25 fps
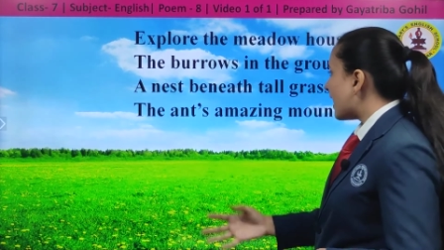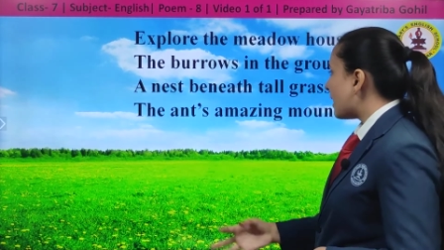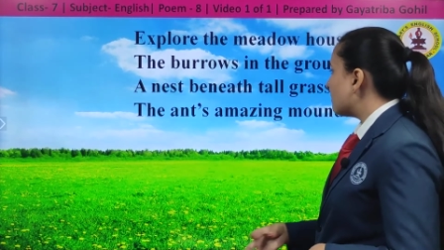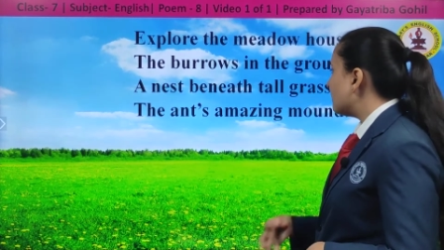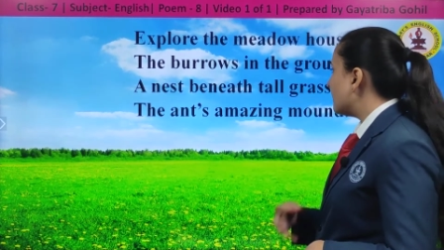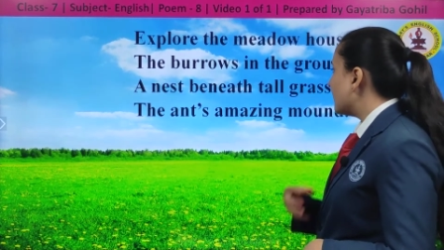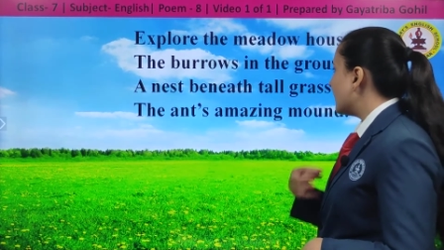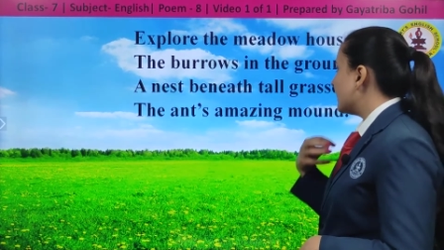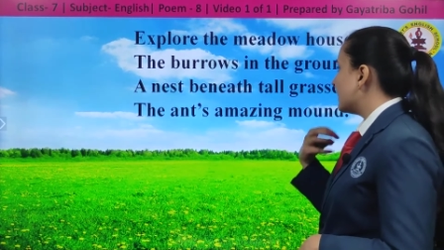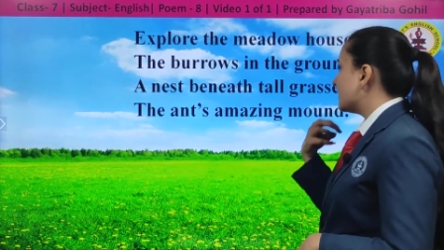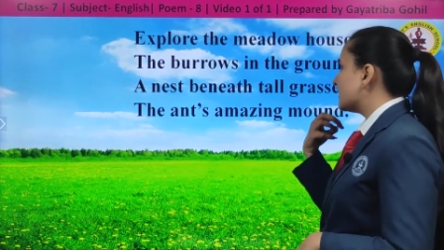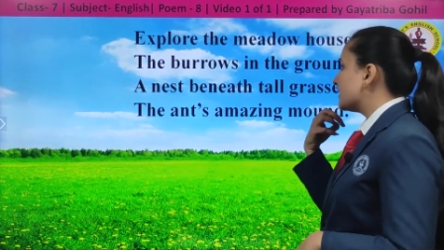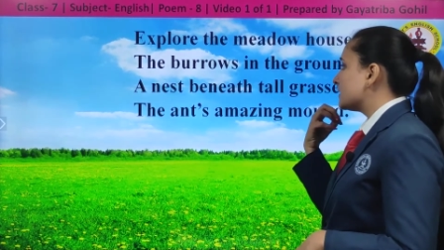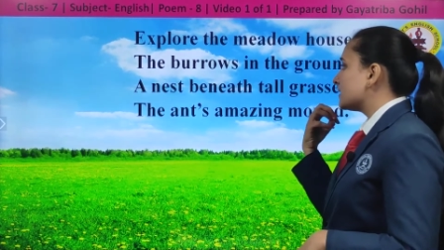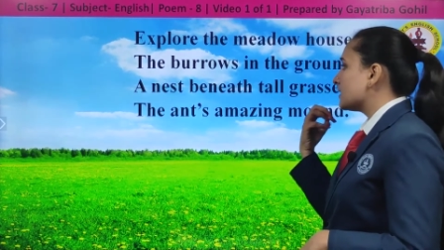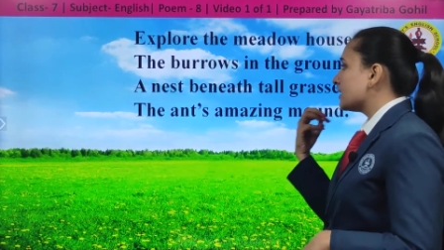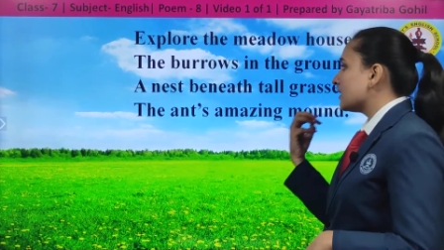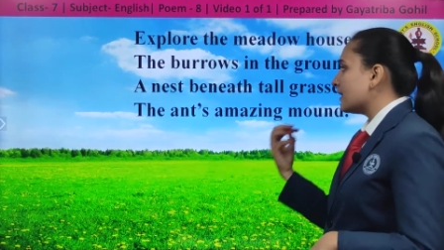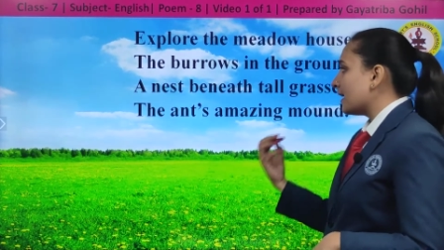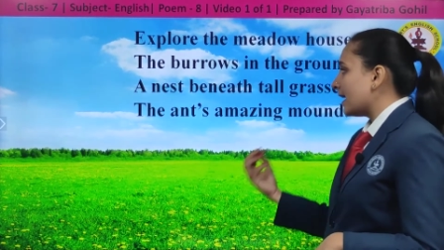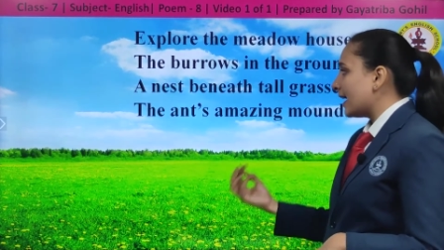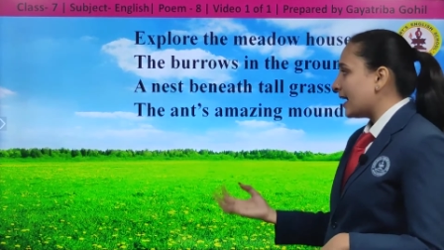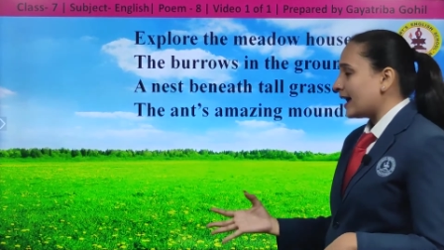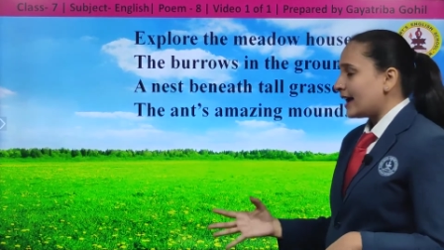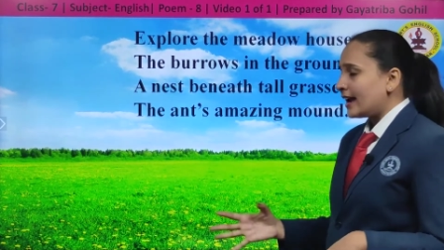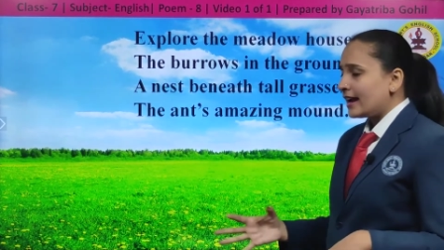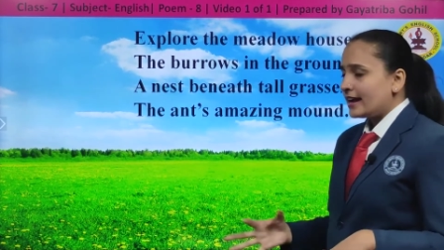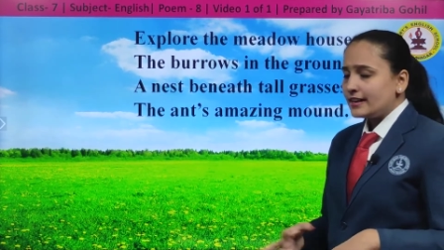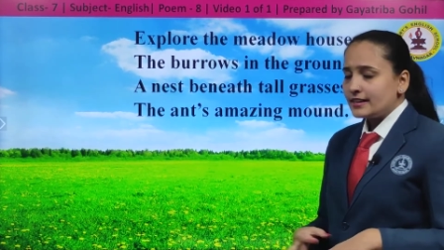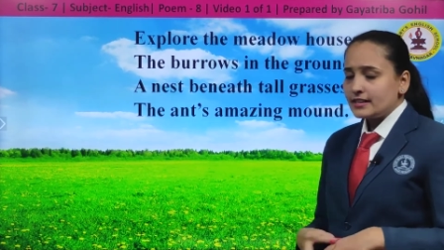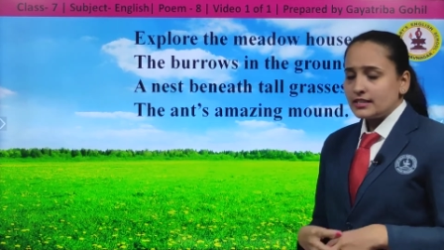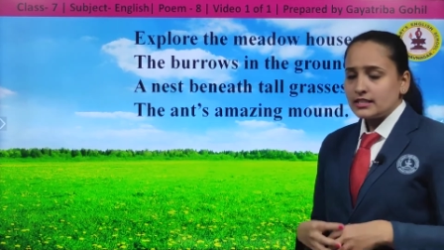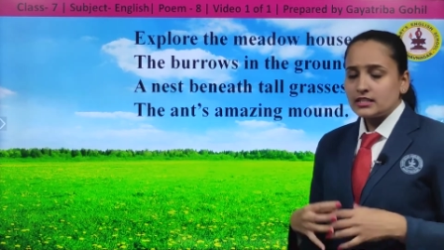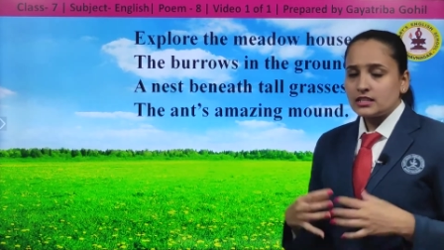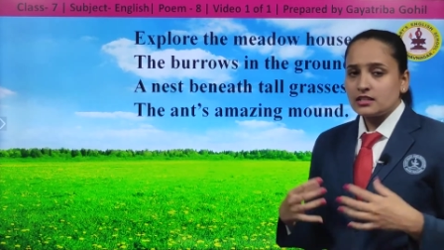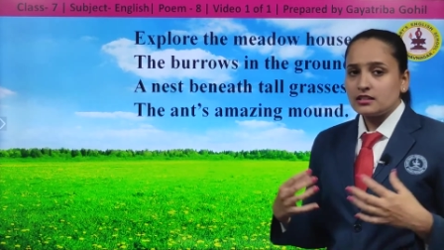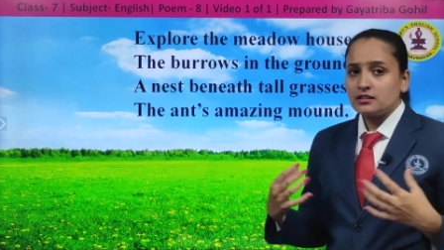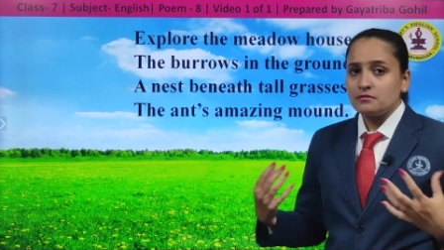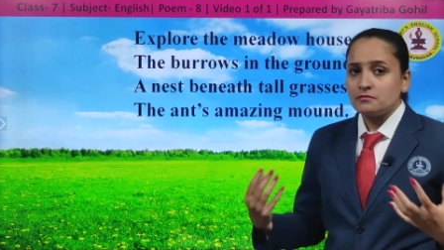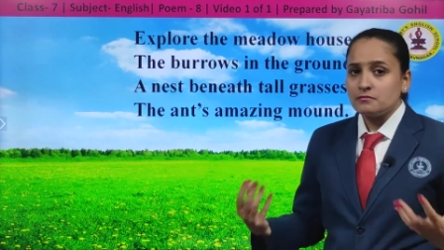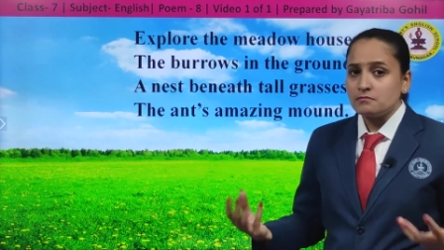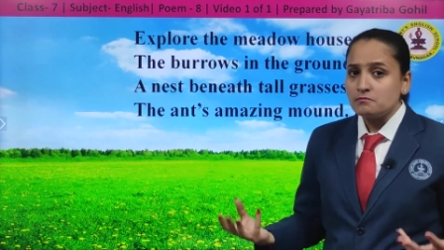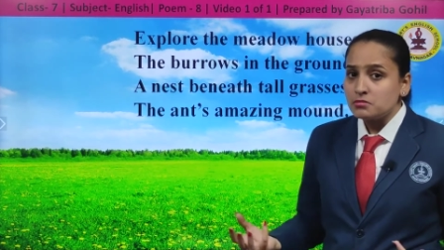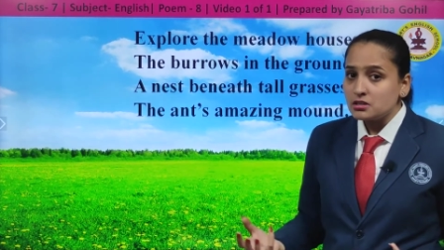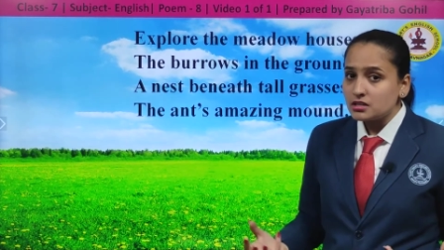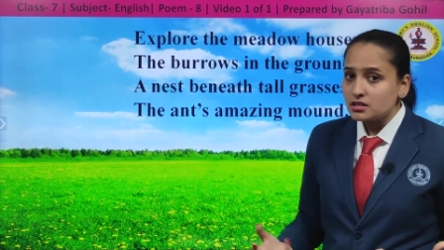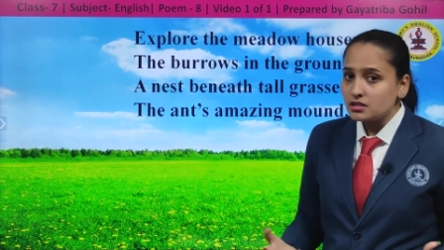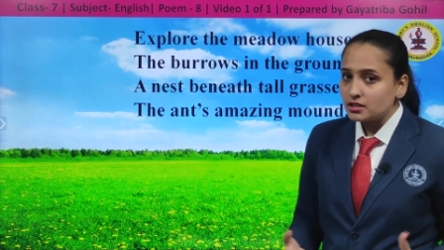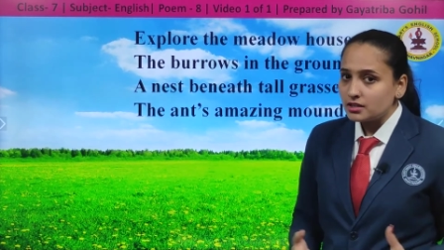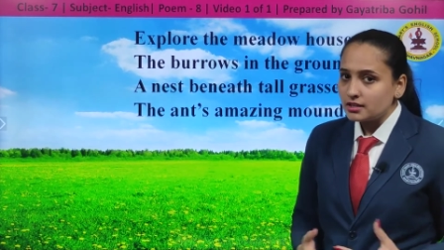rabbits, ants,
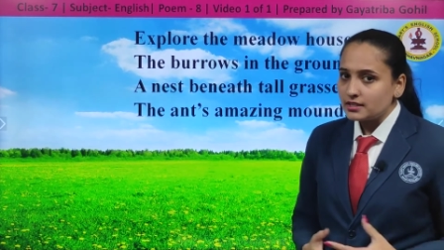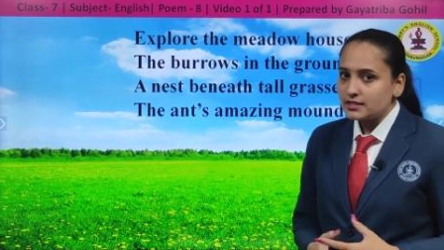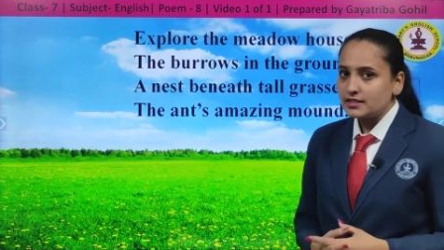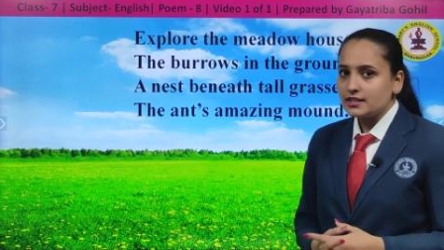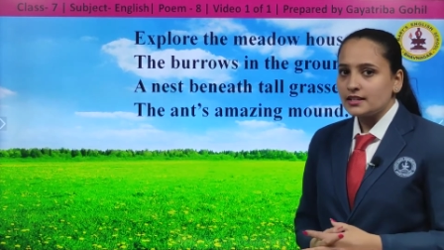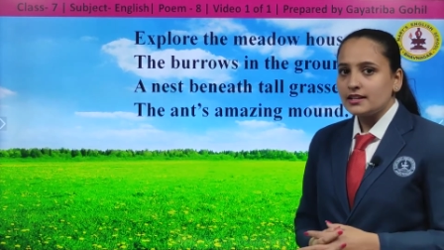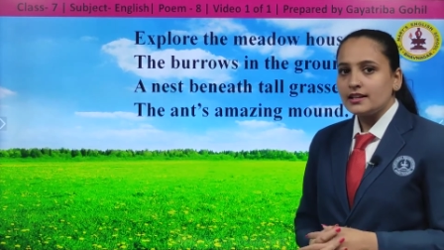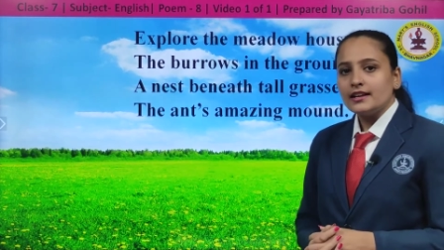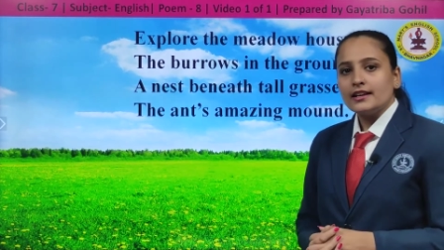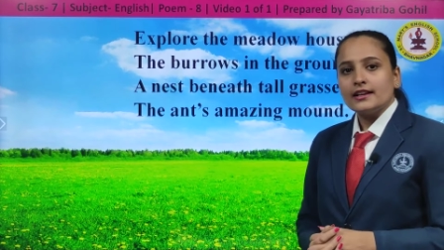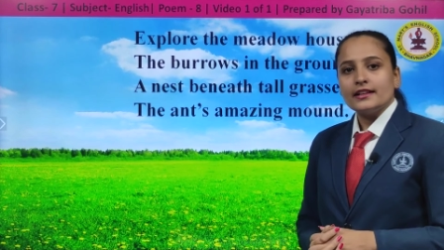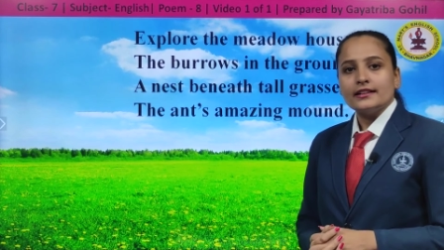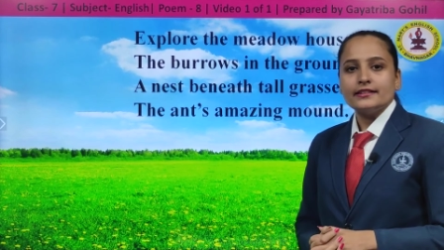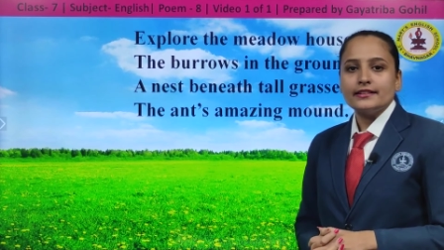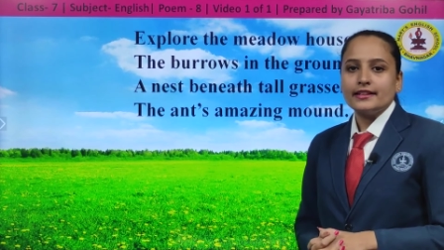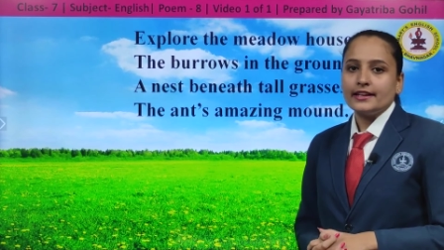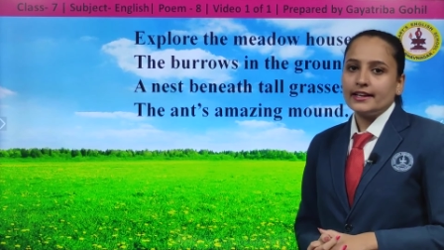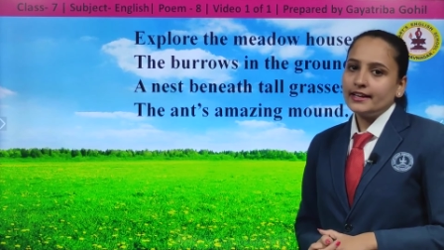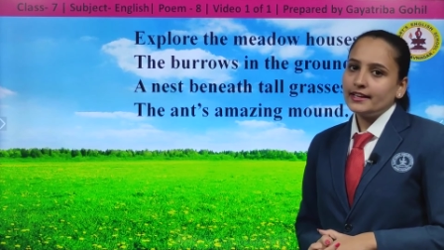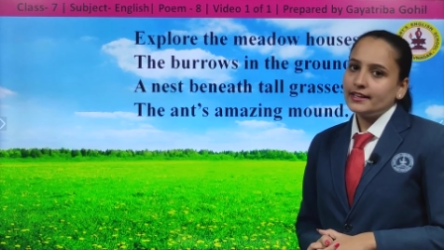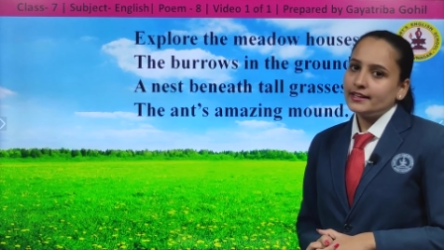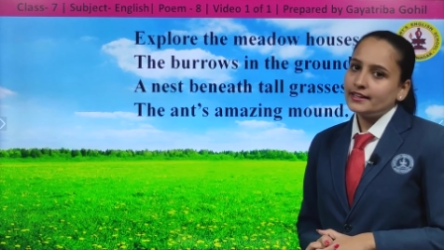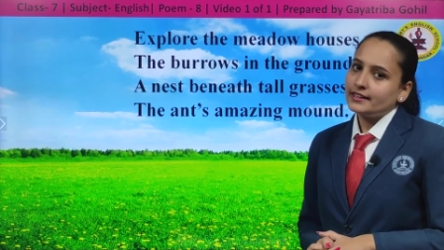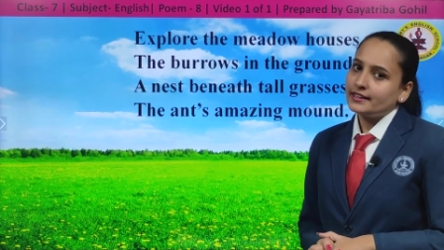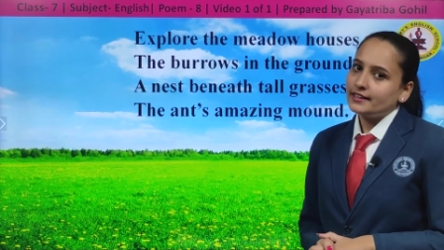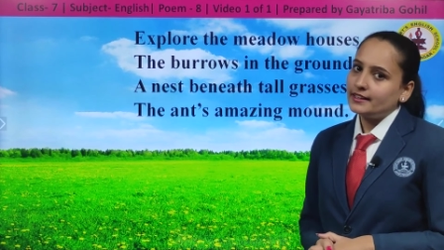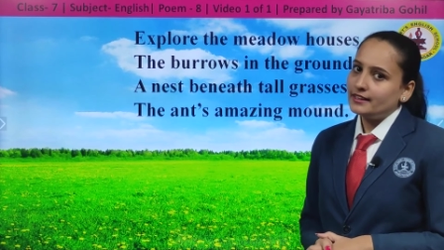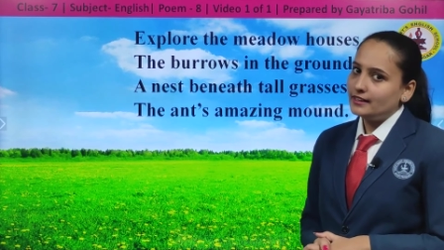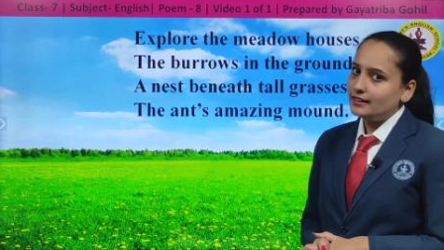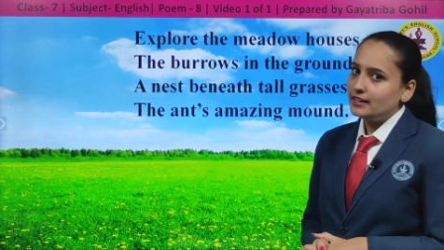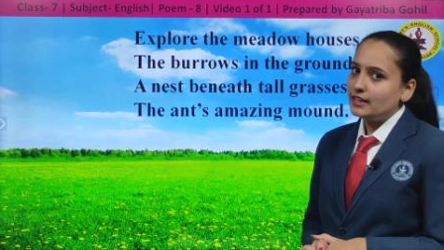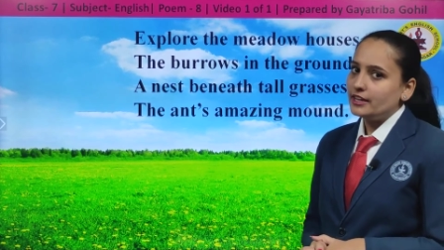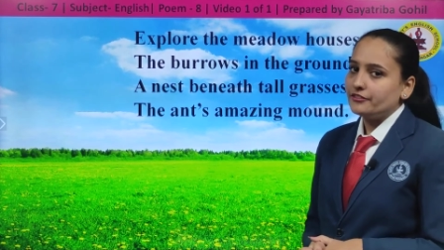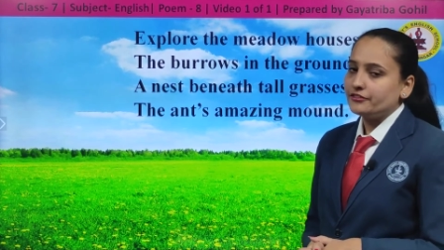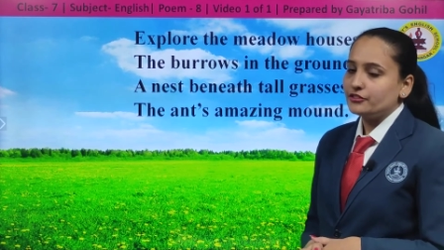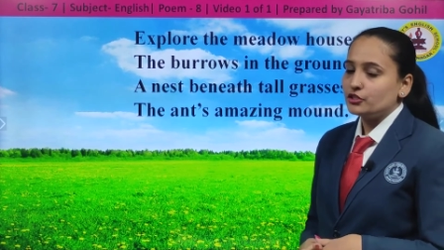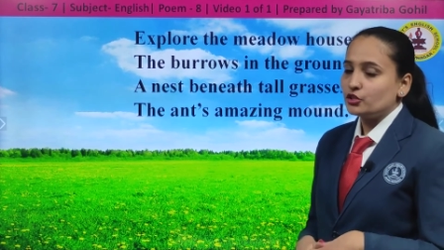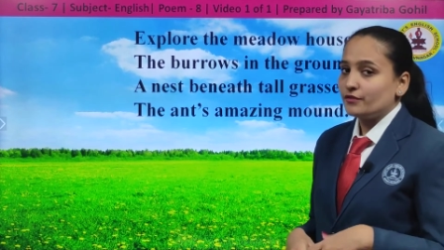birds they live.